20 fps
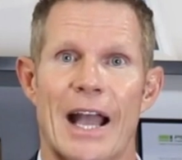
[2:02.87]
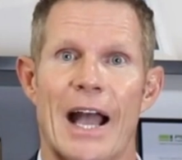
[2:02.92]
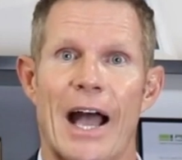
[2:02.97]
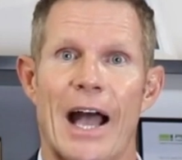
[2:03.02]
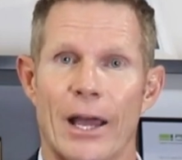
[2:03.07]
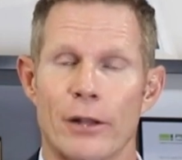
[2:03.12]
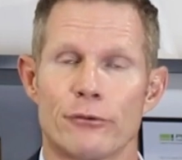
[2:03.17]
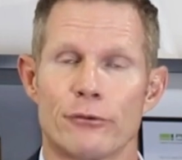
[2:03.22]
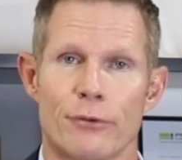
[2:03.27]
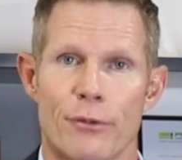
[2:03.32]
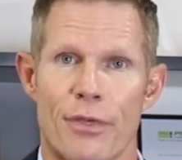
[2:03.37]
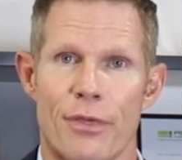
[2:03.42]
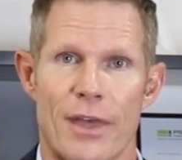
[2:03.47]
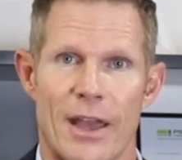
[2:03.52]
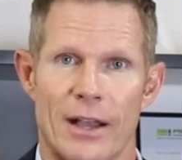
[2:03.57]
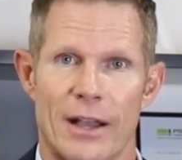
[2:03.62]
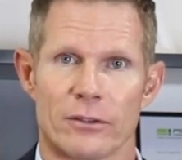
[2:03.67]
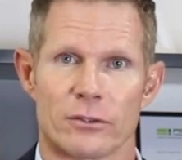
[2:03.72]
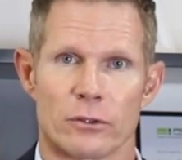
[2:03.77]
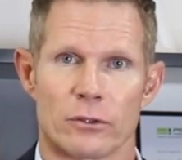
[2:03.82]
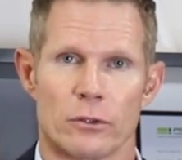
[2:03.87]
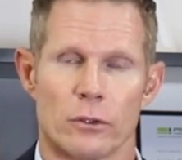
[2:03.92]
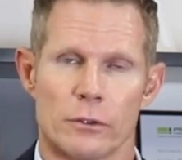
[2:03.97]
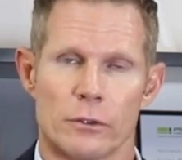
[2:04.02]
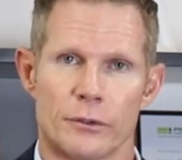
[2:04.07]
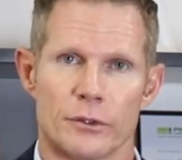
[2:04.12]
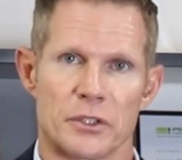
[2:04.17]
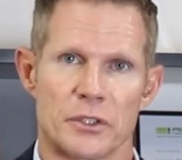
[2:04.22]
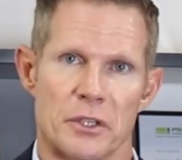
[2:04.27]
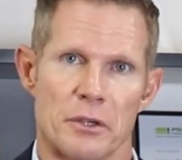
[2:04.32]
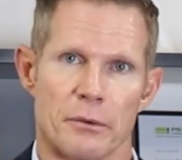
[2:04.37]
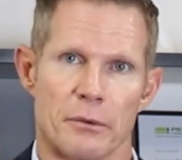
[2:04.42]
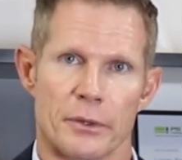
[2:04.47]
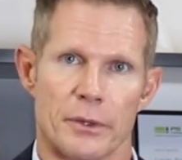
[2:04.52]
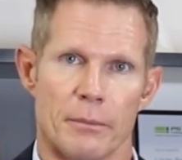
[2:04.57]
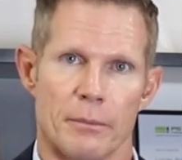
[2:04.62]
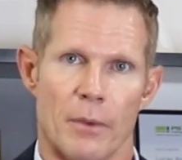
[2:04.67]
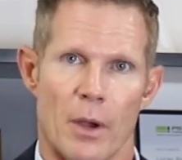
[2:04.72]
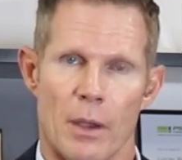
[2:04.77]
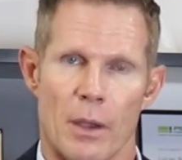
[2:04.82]
$100,000 a year
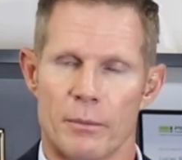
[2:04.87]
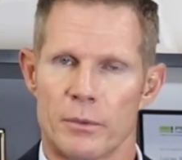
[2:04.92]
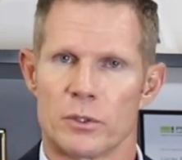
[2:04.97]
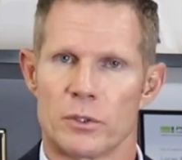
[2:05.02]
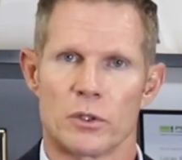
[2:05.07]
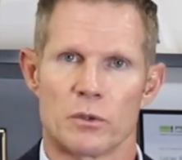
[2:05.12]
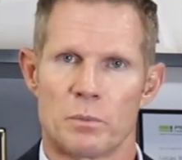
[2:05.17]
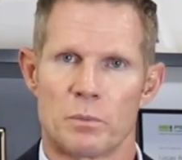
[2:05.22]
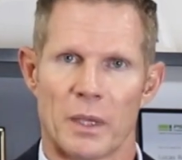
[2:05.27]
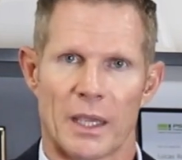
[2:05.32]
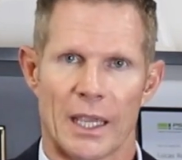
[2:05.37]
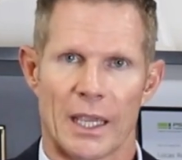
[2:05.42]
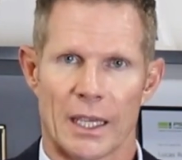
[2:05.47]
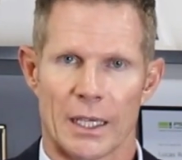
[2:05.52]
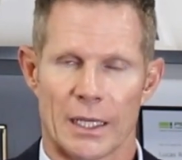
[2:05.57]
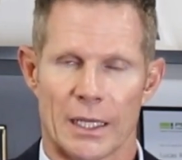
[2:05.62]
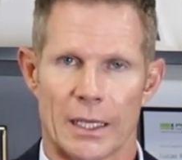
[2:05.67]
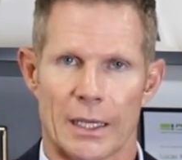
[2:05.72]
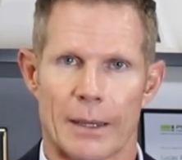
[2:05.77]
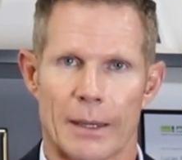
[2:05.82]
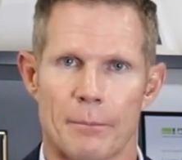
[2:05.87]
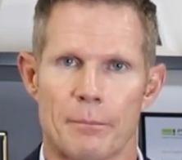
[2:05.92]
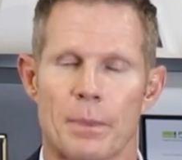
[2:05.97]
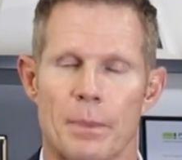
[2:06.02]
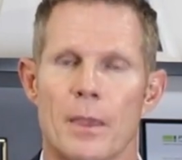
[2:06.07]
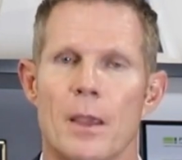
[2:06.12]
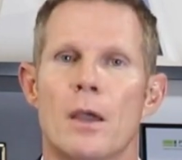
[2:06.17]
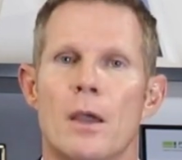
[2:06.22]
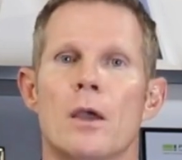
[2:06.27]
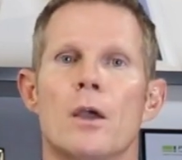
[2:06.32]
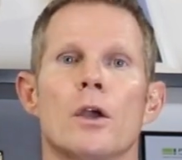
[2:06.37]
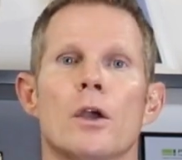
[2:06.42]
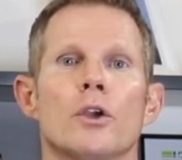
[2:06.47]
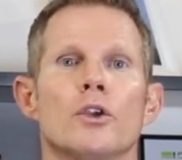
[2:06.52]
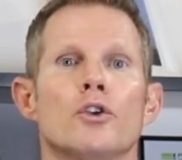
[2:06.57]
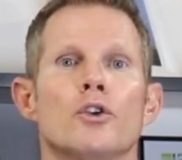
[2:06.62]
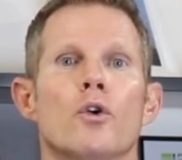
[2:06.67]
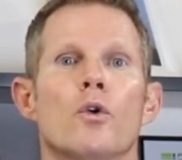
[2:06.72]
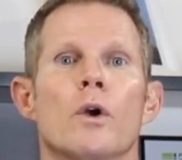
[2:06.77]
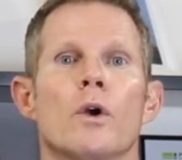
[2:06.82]
at the moment, just picking an income,
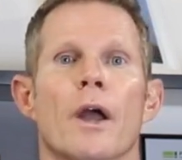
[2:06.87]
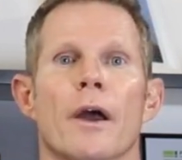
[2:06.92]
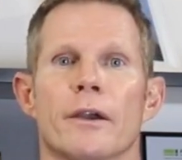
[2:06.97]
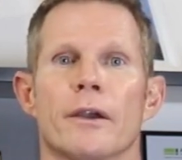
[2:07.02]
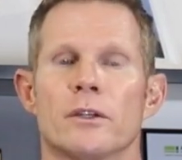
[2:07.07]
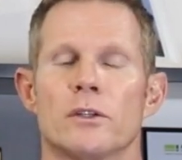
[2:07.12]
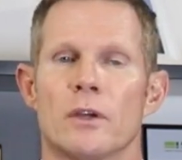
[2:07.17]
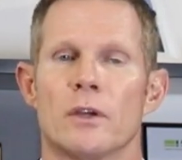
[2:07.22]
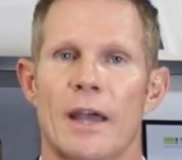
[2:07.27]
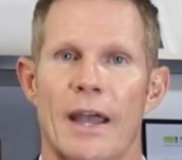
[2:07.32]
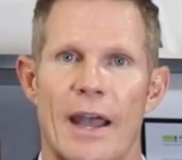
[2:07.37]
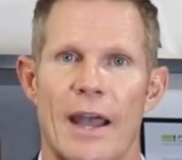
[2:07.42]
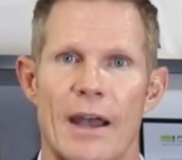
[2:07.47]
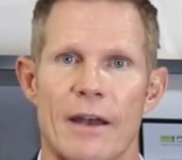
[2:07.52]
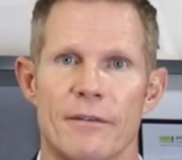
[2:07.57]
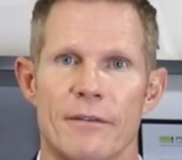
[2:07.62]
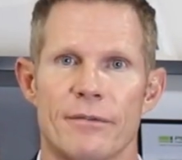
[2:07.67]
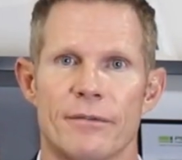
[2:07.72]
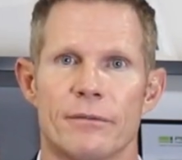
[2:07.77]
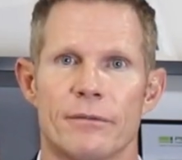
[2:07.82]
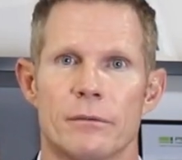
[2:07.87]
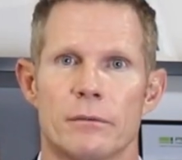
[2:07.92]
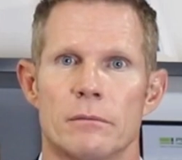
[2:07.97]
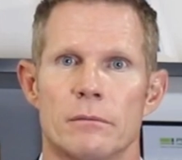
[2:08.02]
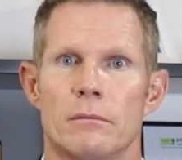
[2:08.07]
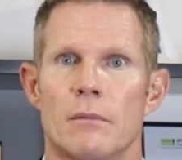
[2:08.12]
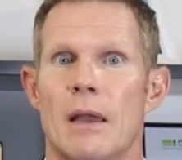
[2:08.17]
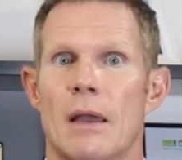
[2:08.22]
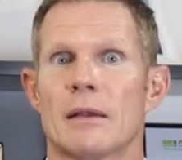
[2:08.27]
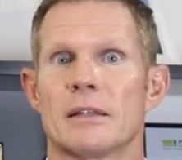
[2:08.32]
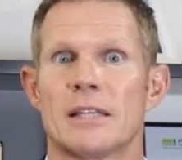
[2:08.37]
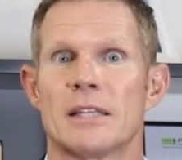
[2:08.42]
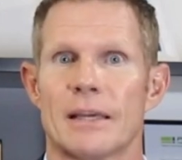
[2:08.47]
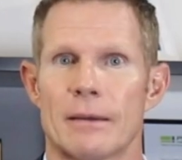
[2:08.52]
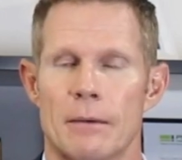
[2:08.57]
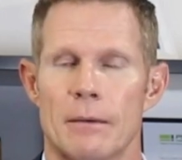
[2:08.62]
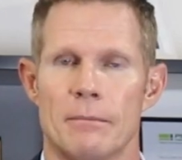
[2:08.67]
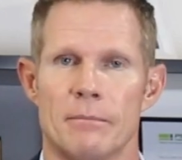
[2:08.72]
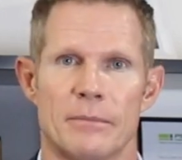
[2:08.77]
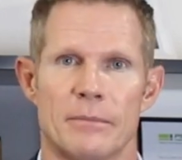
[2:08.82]
you're going to have
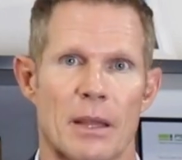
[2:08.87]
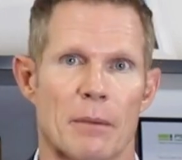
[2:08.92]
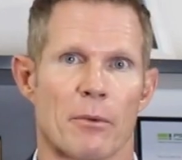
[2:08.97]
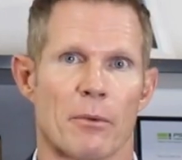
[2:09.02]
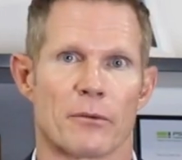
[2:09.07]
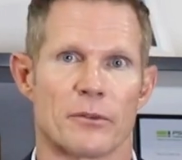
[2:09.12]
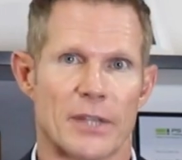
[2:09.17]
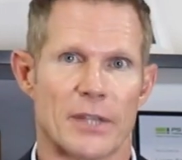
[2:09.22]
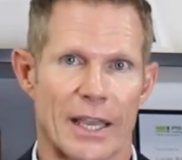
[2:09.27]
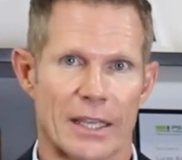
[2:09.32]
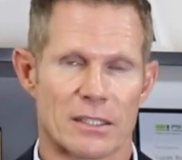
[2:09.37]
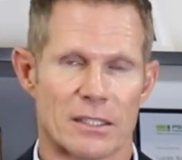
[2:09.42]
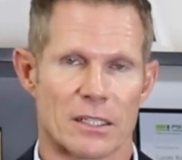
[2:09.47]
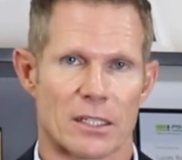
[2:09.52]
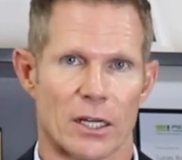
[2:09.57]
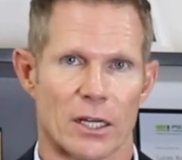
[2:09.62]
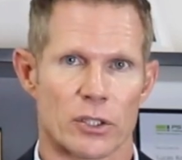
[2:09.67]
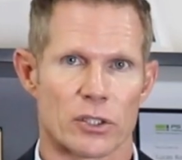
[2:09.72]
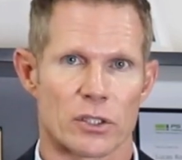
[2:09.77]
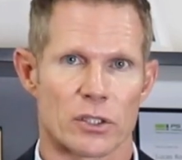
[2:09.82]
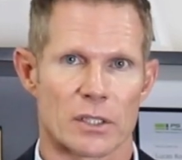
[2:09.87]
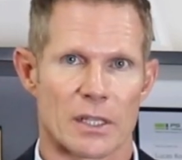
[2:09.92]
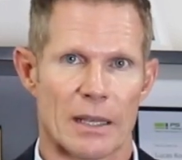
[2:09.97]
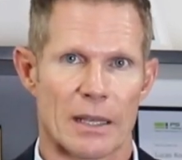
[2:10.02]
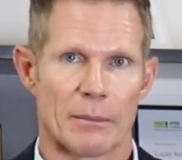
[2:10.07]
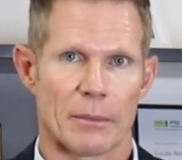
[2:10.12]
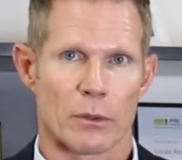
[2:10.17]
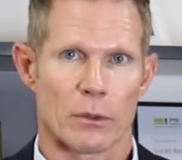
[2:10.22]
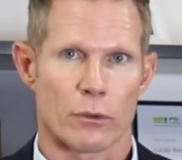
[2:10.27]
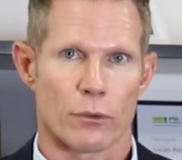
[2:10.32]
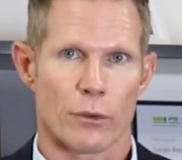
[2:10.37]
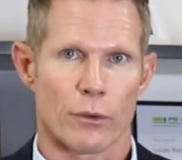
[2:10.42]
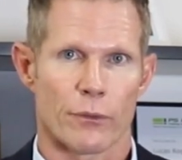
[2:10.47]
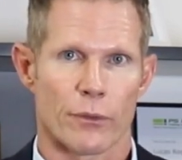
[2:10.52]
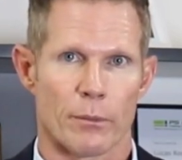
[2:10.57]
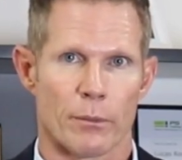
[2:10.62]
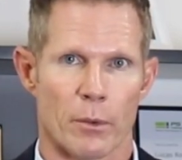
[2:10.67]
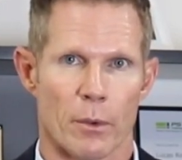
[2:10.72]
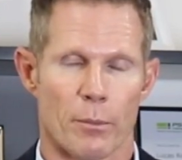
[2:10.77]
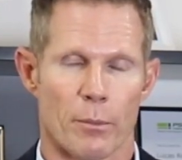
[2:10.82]
a number of tax deductions coming through
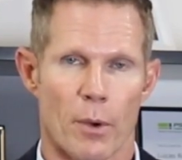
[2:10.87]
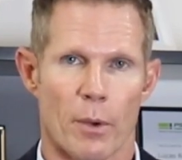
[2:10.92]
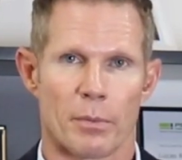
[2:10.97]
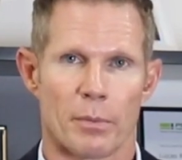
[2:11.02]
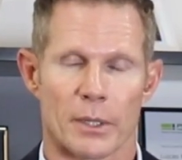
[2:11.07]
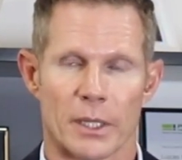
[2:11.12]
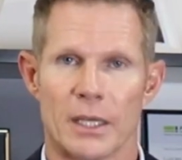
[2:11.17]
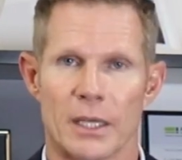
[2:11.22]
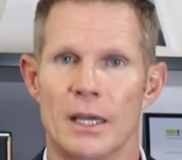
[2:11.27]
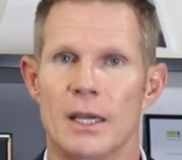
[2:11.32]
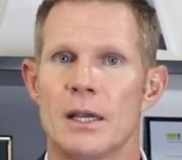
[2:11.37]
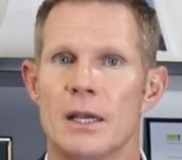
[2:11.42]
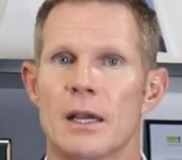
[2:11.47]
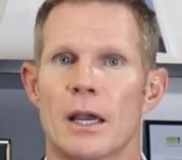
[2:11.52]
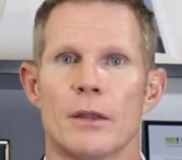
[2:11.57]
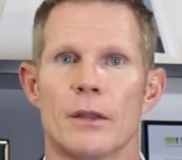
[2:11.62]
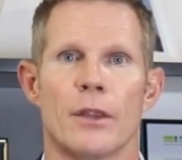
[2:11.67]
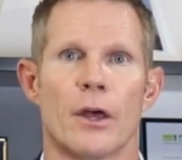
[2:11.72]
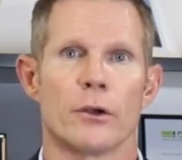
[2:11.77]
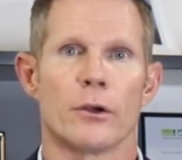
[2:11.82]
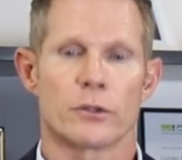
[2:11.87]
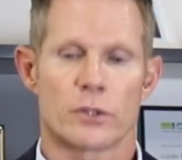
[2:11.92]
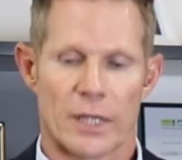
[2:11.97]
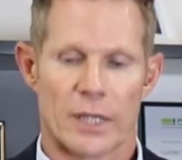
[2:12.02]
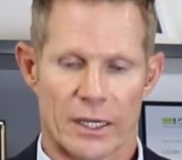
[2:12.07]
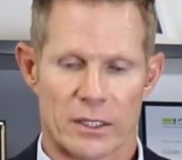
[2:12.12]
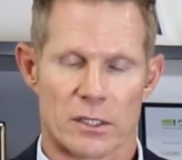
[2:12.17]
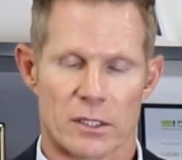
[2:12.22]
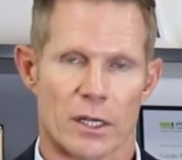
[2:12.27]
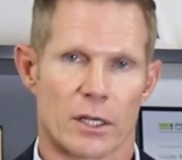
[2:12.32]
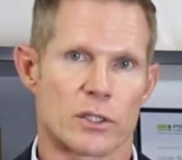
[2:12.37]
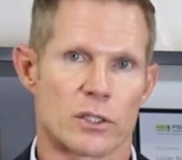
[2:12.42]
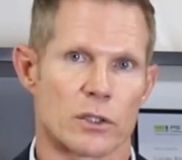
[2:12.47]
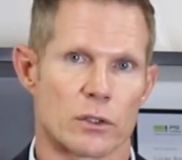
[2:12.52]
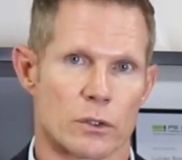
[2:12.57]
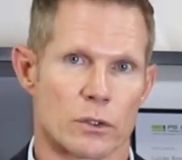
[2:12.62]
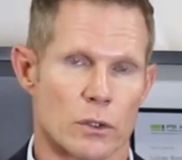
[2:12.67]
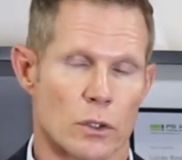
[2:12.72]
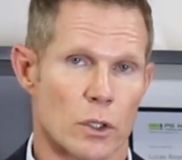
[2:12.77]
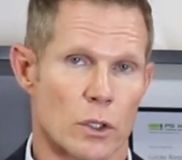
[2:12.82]
from your property, and those tax
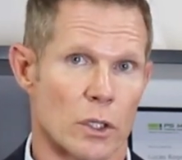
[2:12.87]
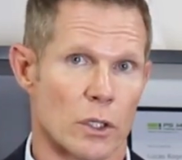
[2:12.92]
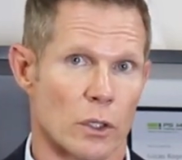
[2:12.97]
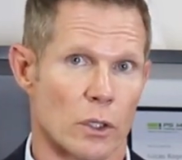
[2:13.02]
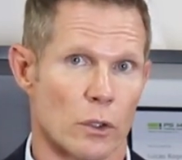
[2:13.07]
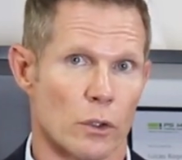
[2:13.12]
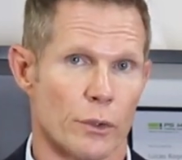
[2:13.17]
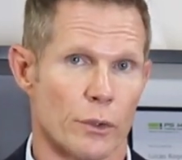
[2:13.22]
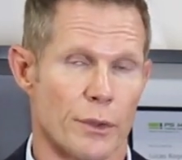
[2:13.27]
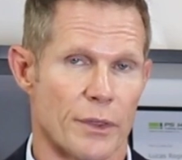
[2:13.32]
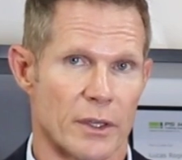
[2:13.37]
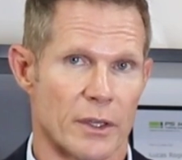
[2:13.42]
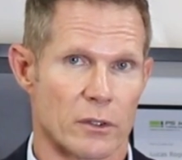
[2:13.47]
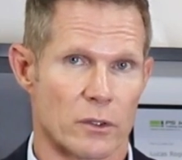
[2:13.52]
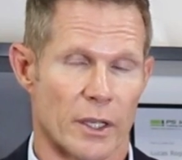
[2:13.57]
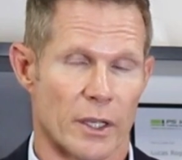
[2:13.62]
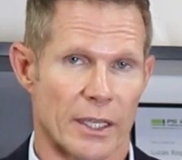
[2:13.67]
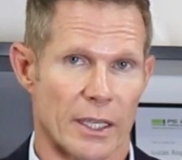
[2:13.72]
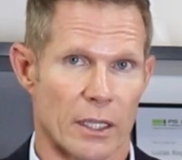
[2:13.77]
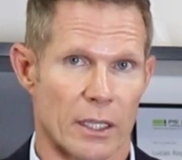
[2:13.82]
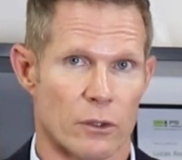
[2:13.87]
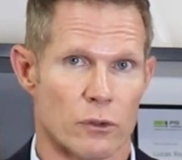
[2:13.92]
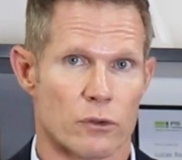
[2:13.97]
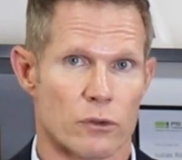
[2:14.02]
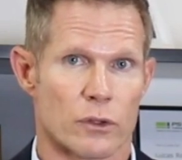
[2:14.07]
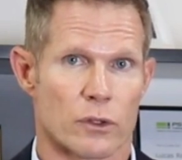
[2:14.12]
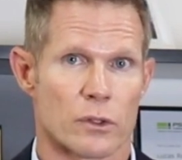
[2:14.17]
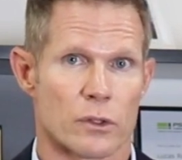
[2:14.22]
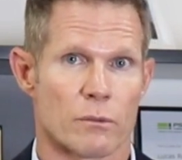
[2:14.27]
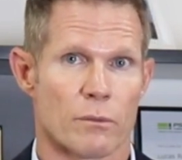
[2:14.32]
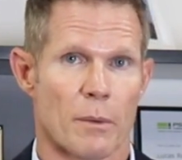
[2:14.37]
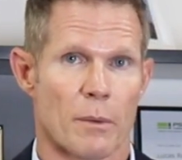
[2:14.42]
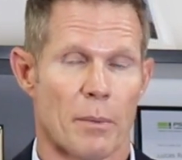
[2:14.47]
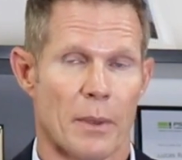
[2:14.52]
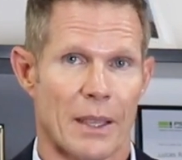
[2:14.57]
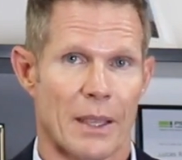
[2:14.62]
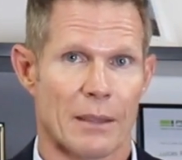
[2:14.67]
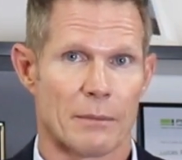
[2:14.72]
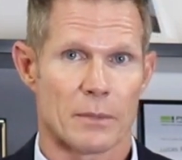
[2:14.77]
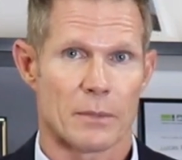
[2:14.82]
deductions can include things like interest
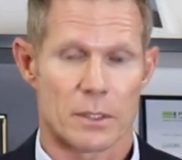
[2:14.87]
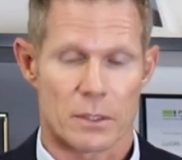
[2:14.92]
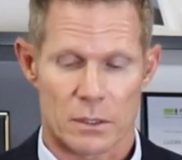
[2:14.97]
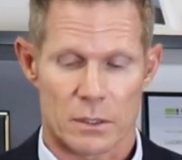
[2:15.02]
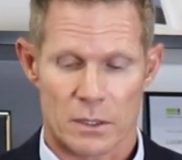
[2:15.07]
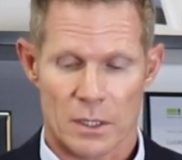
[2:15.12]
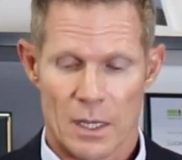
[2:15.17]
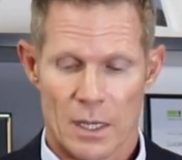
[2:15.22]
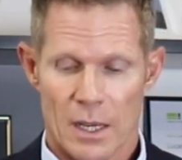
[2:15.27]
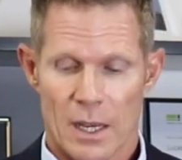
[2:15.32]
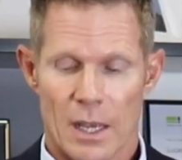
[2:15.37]
repayments,